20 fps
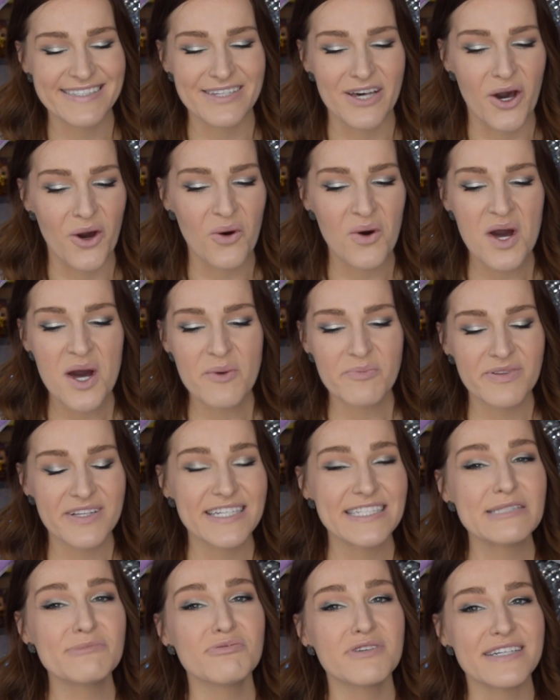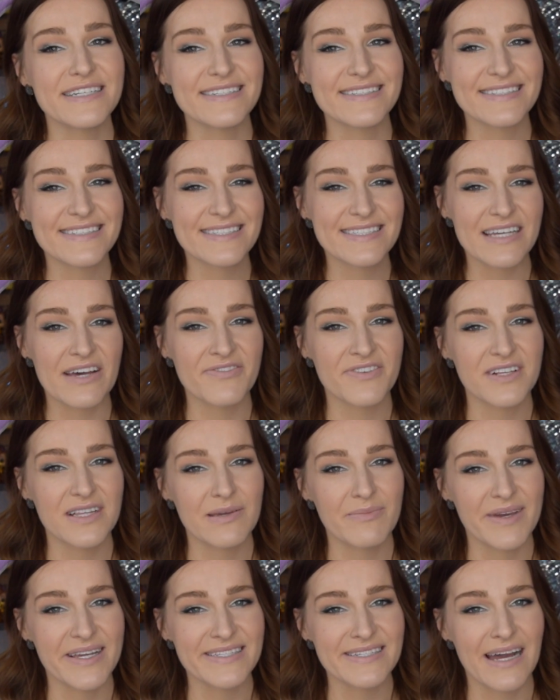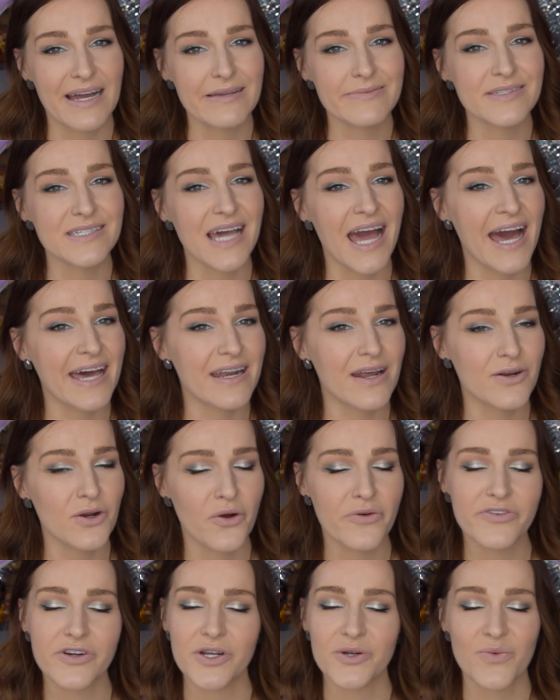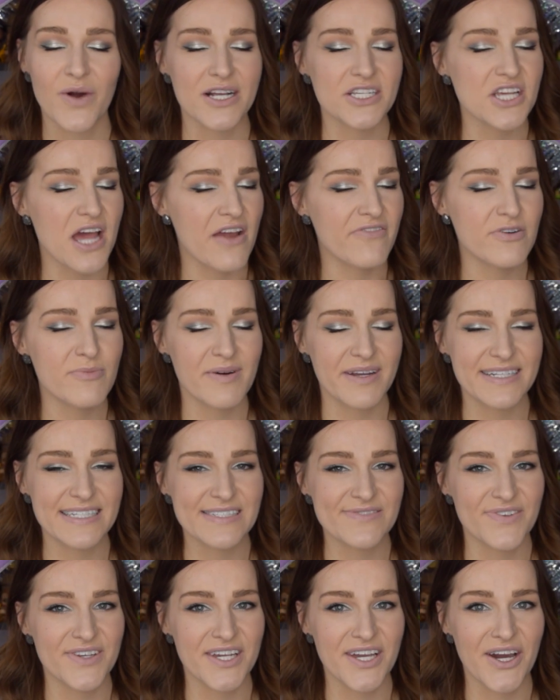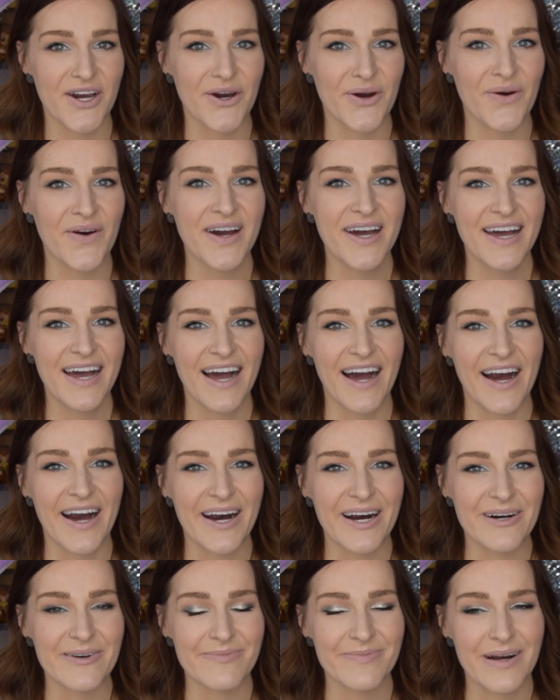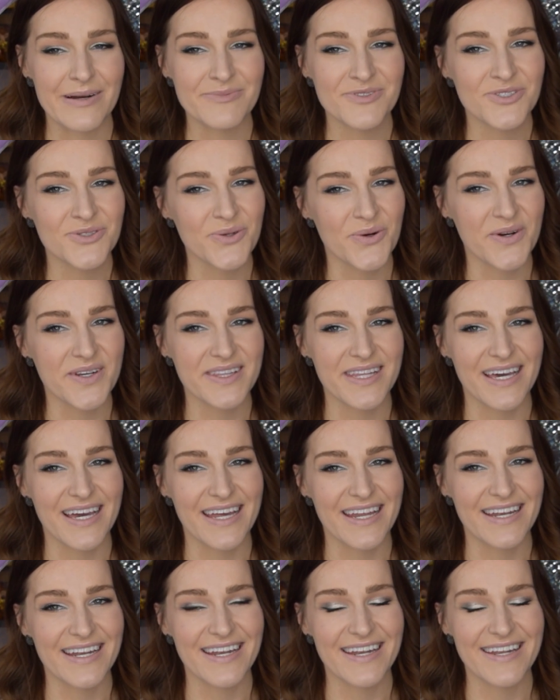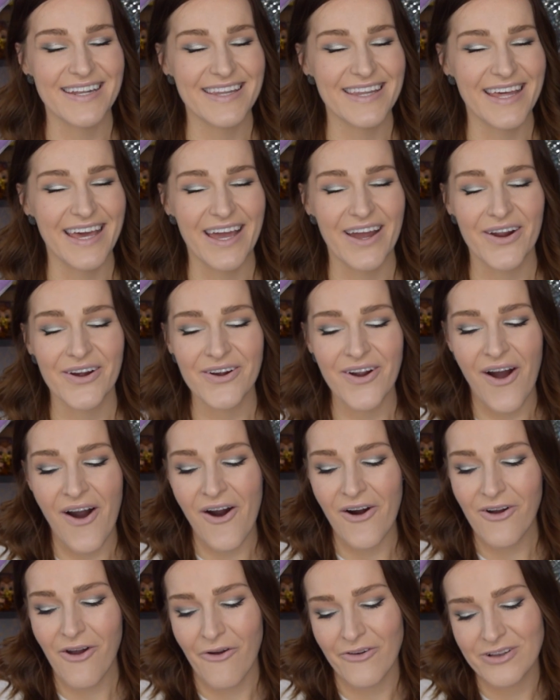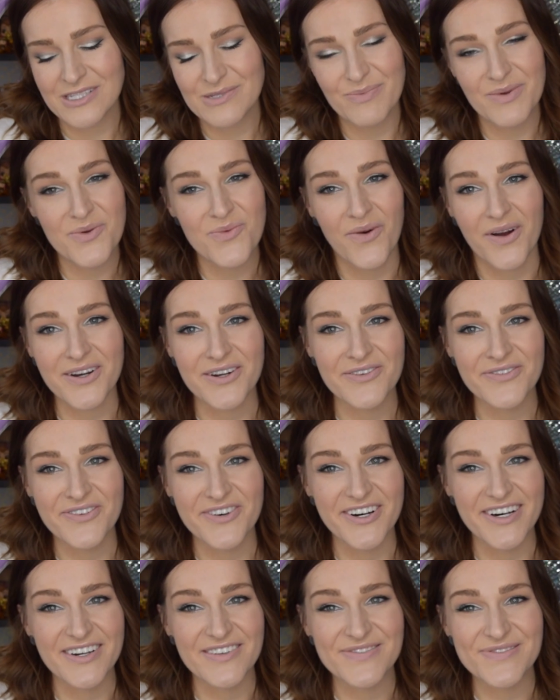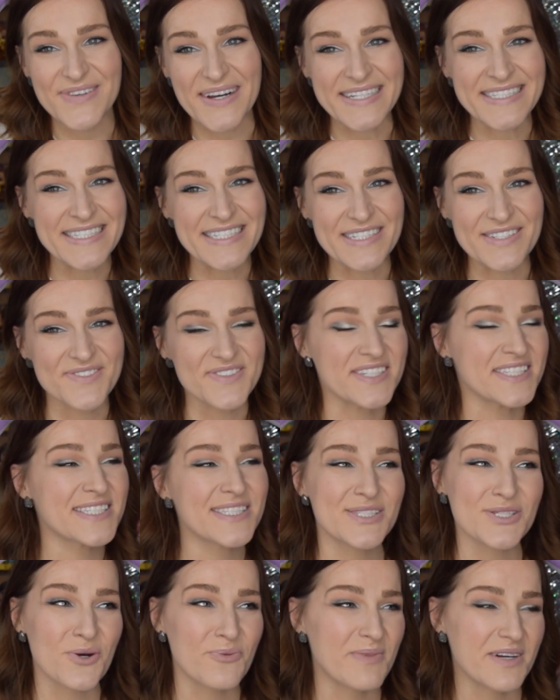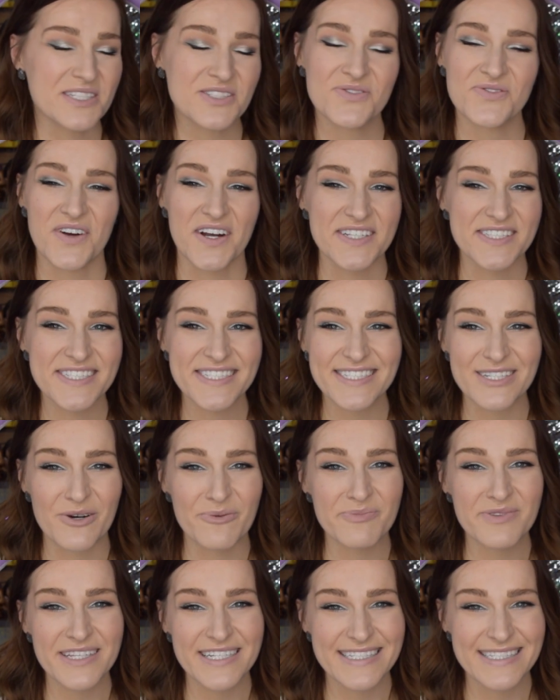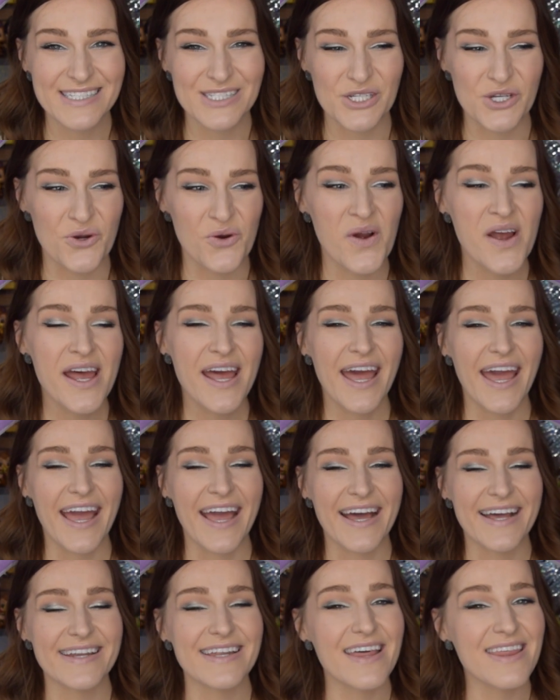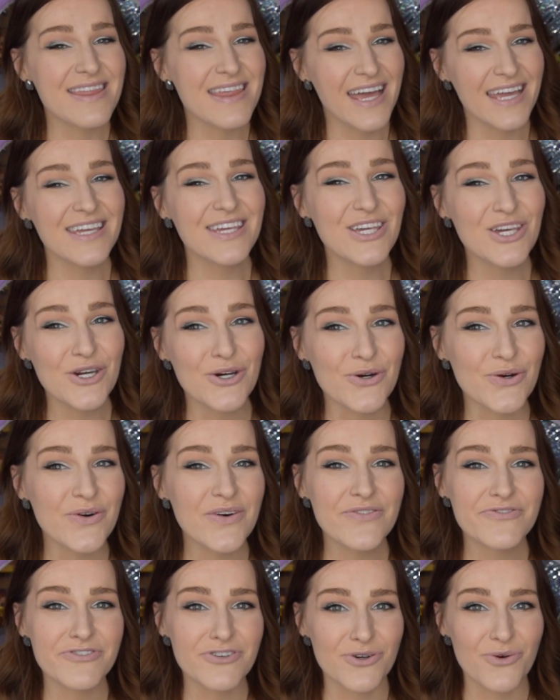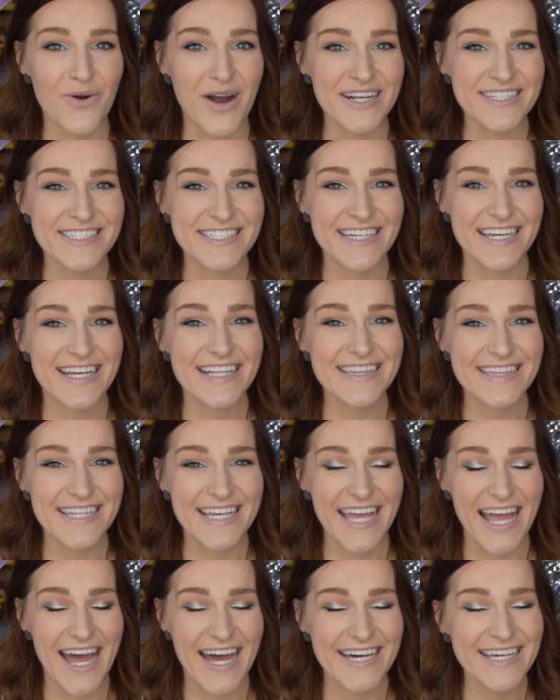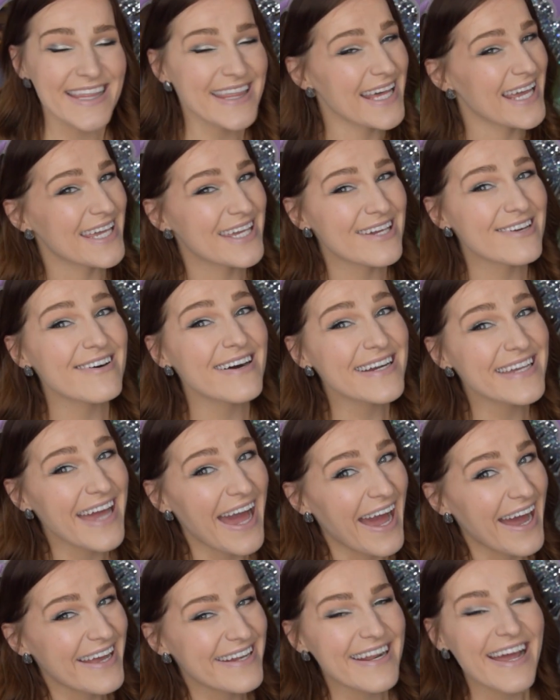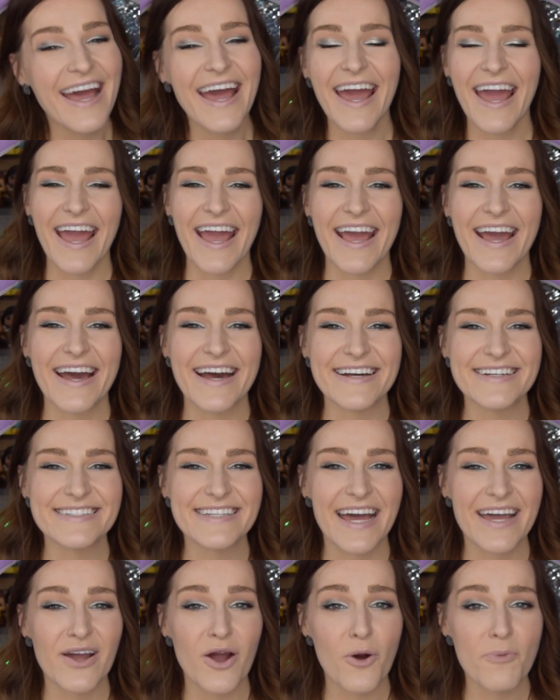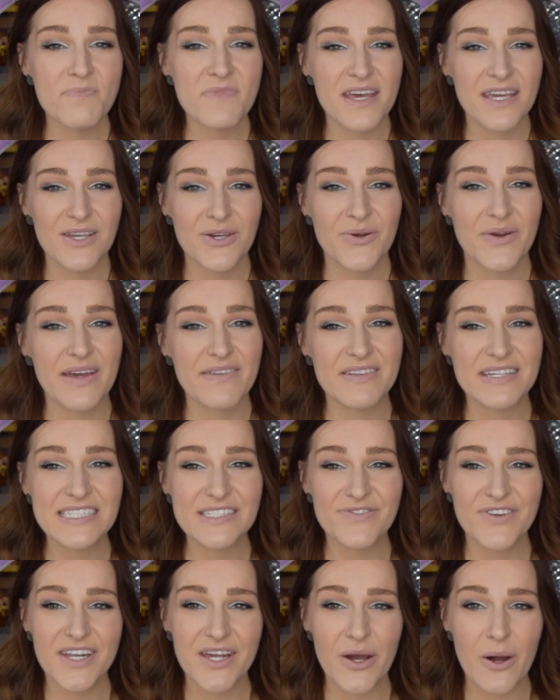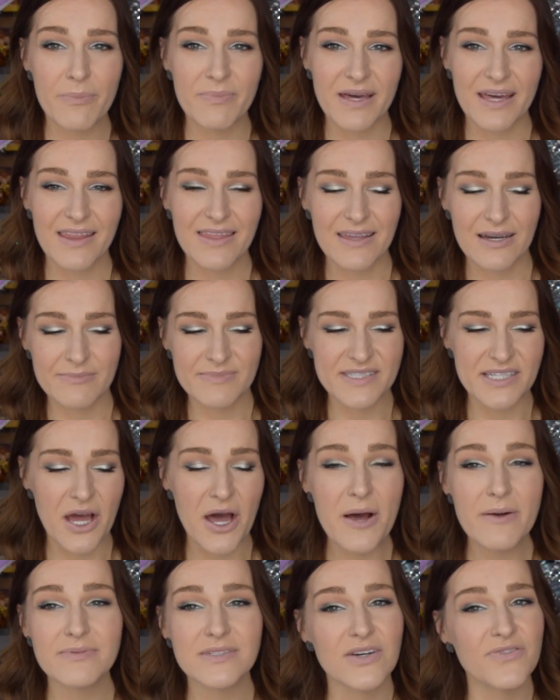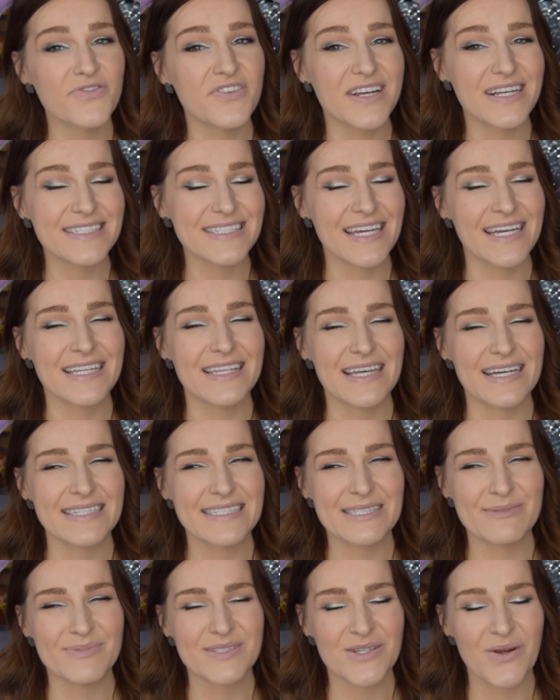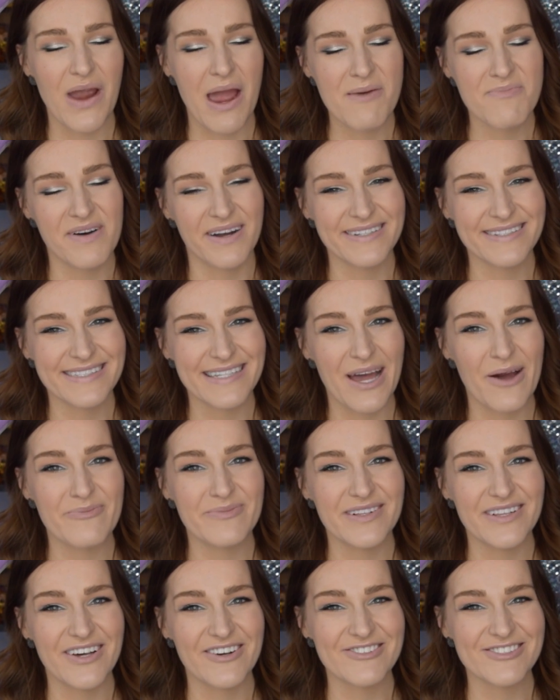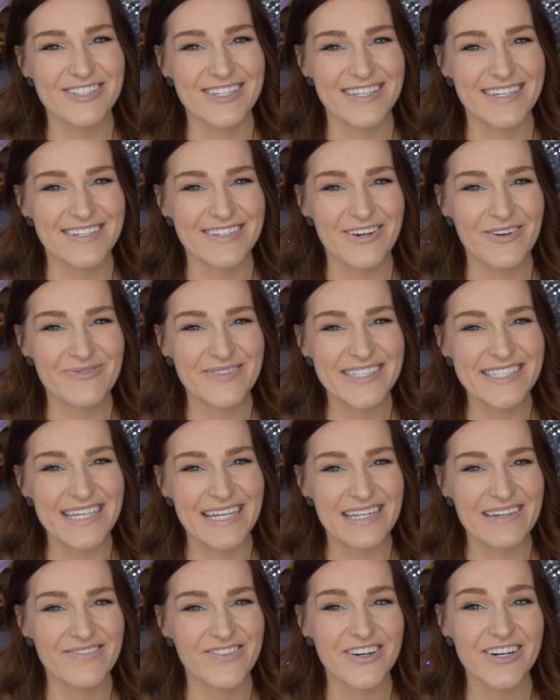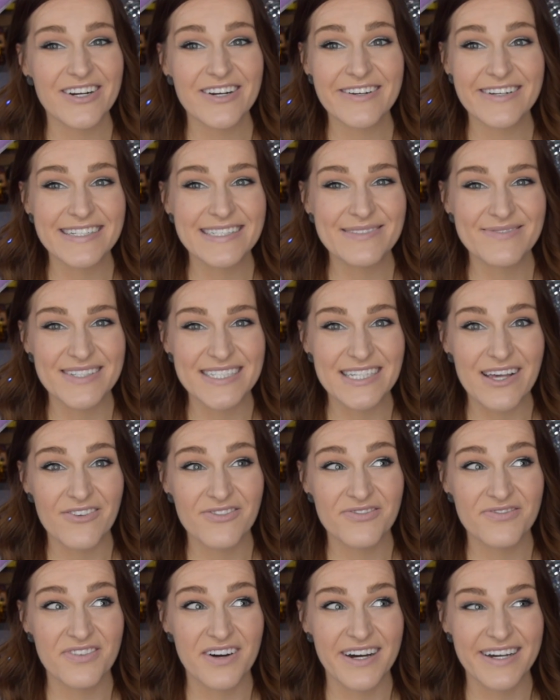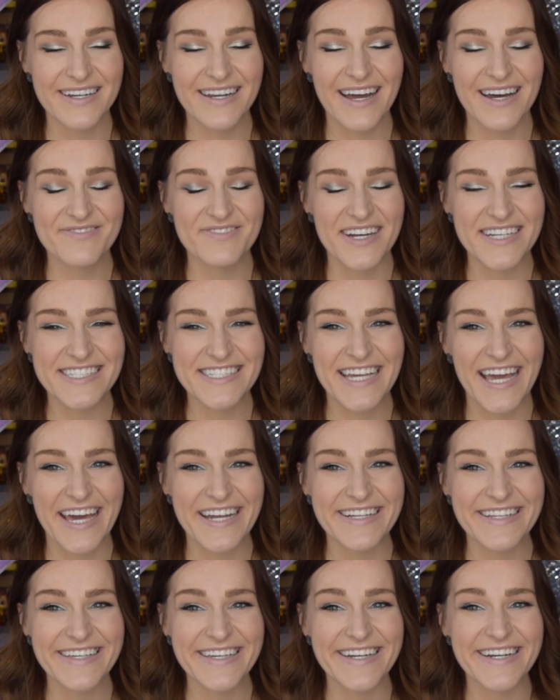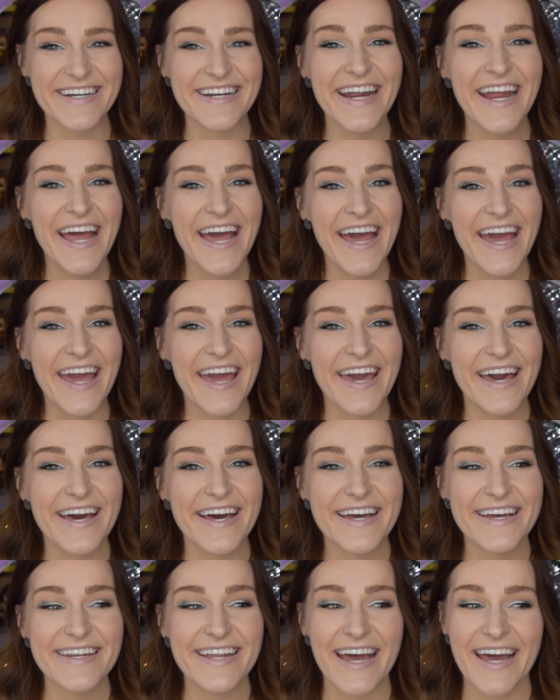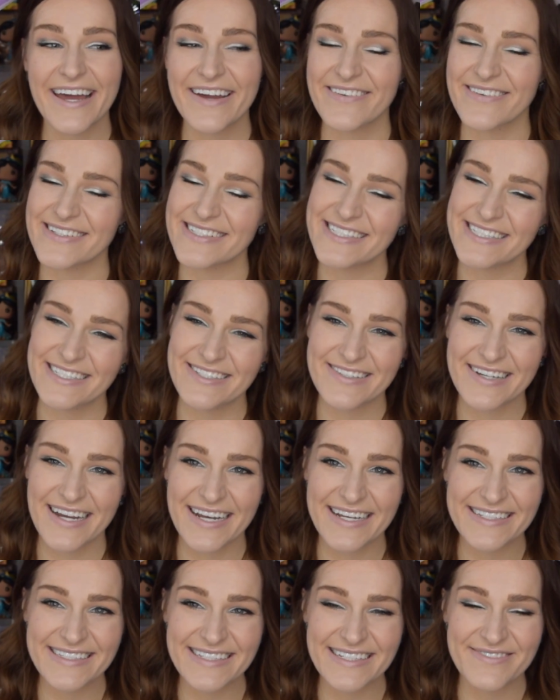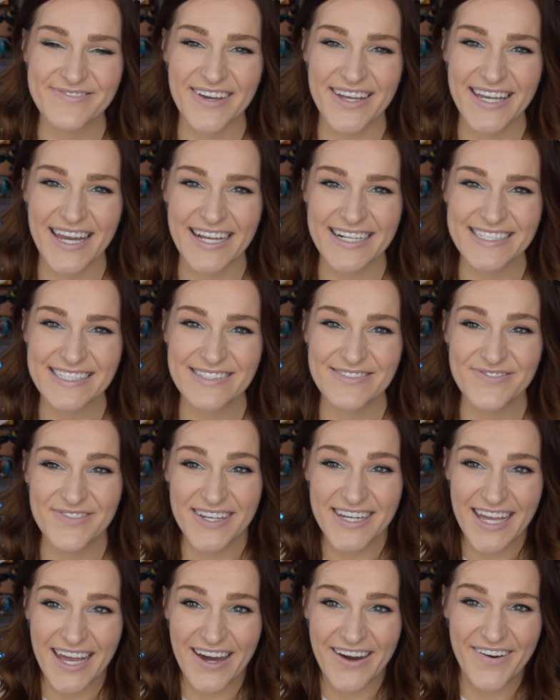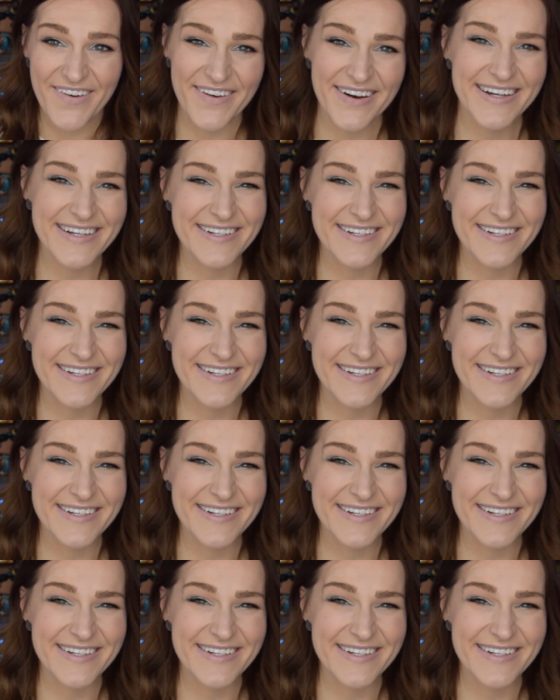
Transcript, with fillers: So please, please definitely make time to head on over and watch everybody's video. Um, I'm sure that they are all going to be wonderful and festive and so much fun, so please do. And thank you for watching. Leah, thank you again, and I hope that you give this video a big thumbs up. Don't forget to hit that subscribe button down below so that you don't miss any more Christmas fun on my channel here, and I will see you guys in my next video.